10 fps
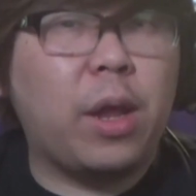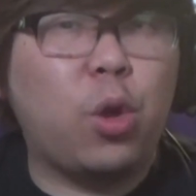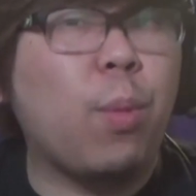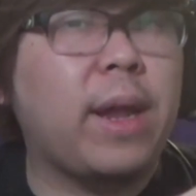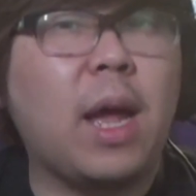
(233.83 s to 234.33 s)

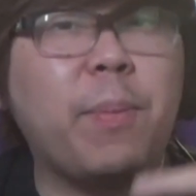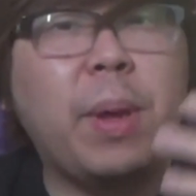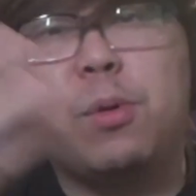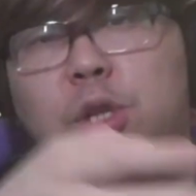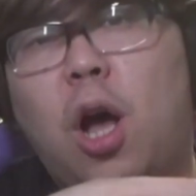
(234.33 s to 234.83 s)
You might not be
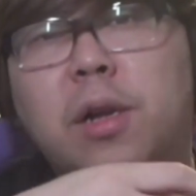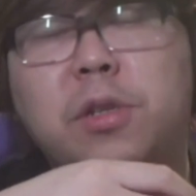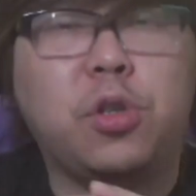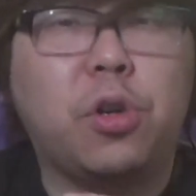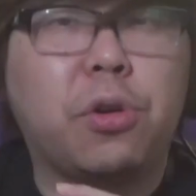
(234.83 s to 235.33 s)
able to talk
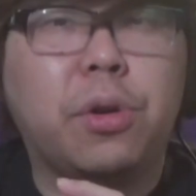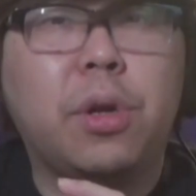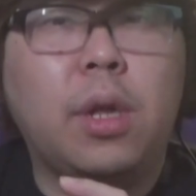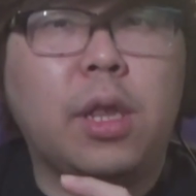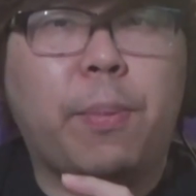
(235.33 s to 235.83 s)
to
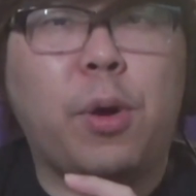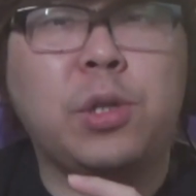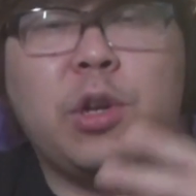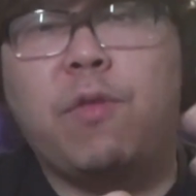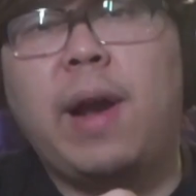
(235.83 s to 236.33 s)
the
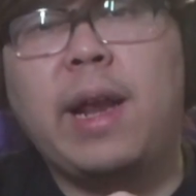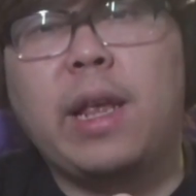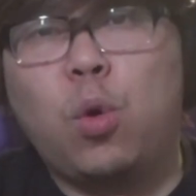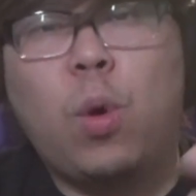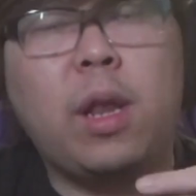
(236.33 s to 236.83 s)
person you're
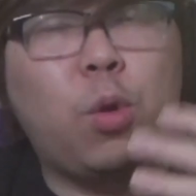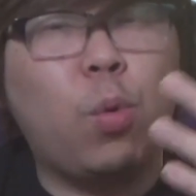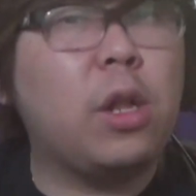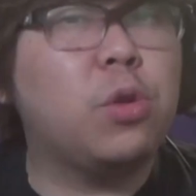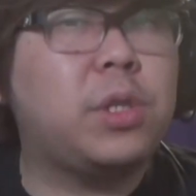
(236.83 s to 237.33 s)
fighting. You
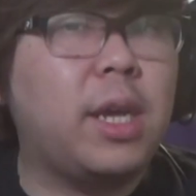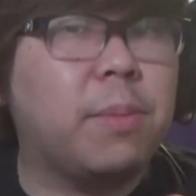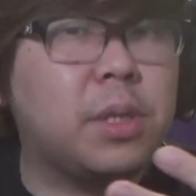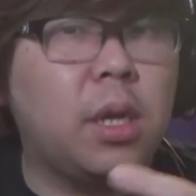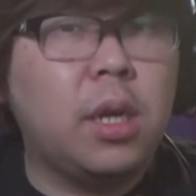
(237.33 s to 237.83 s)
want no
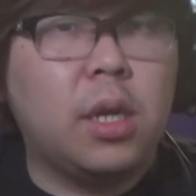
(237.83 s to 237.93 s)
tips.